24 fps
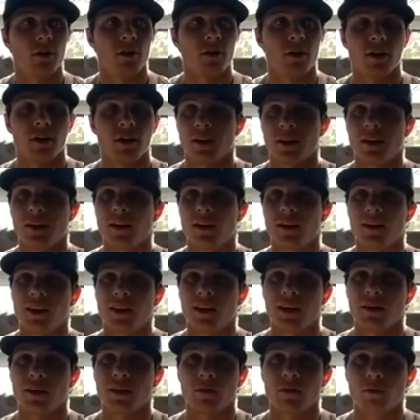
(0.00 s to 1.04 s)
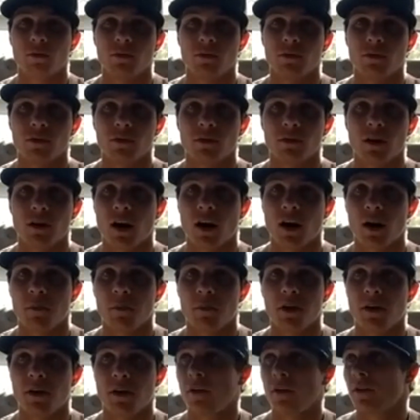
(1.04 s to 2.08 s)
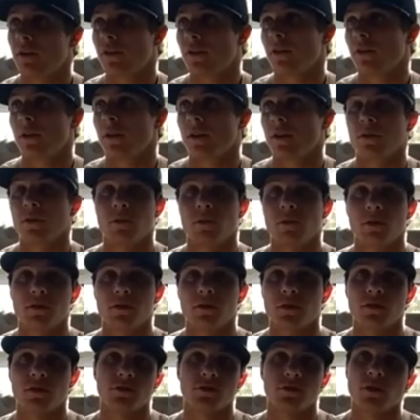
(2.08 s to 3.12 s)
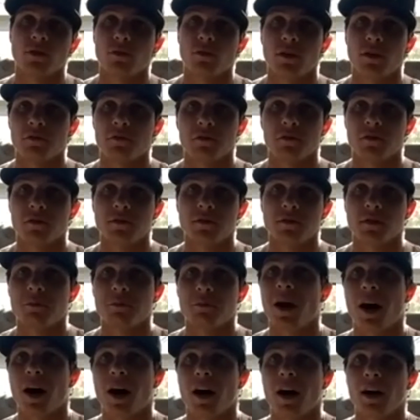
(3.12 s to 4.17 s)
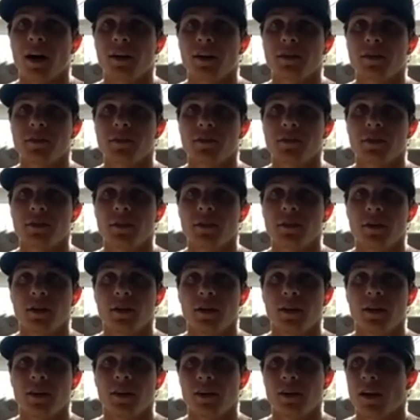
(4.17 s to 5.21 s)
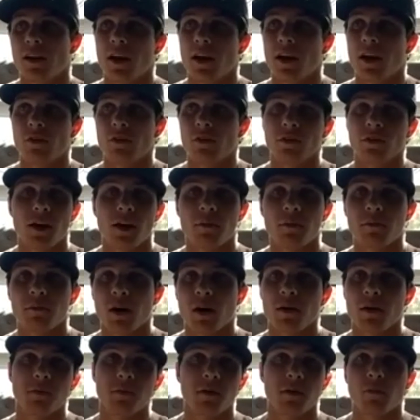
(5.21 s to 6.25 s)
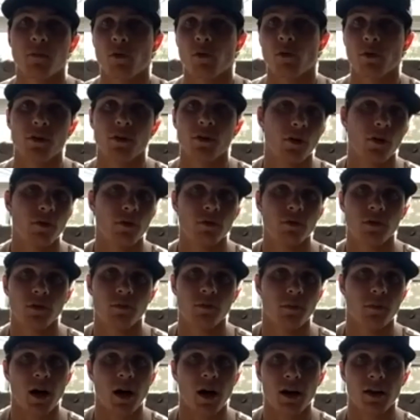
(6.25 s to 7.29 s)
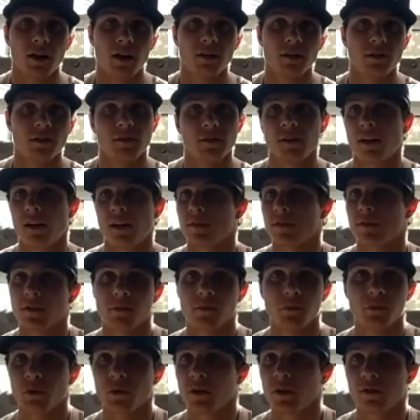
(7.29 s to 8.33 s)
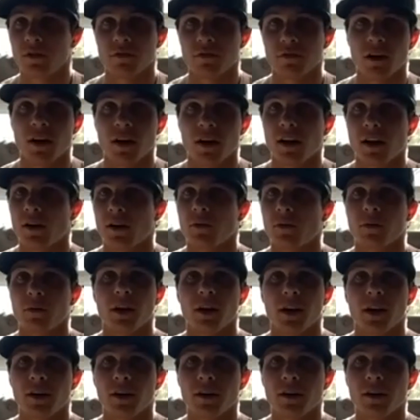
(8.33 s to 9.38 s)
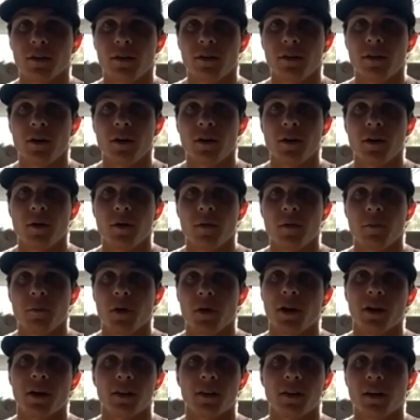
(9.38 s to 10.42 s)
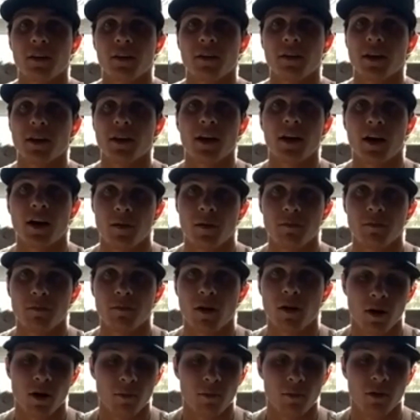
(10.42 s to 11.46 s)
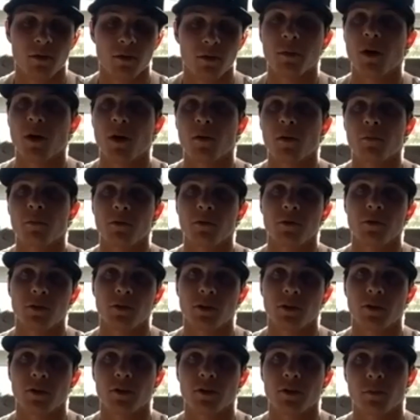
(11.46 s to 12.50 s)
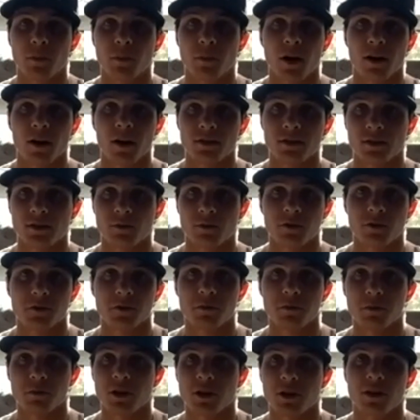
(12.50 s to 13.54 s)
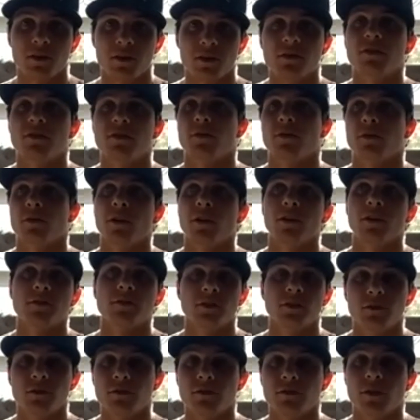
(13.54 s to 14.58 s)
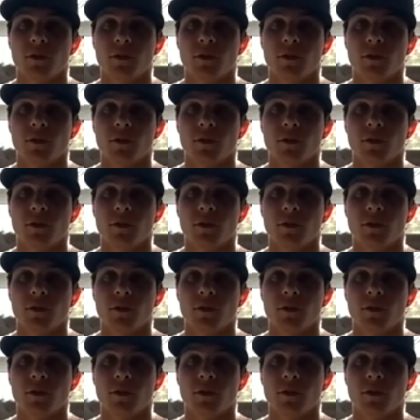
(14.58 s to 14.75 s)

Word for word: at the end of the day, I'm here and you're here. There's no difference in my eyes. Yeah, your name might be more known than mine. That's completely fine. I don't care. But at the end of the day, I'm I'm on the bump. You're in the box and we're competing, so we're going to see who's going to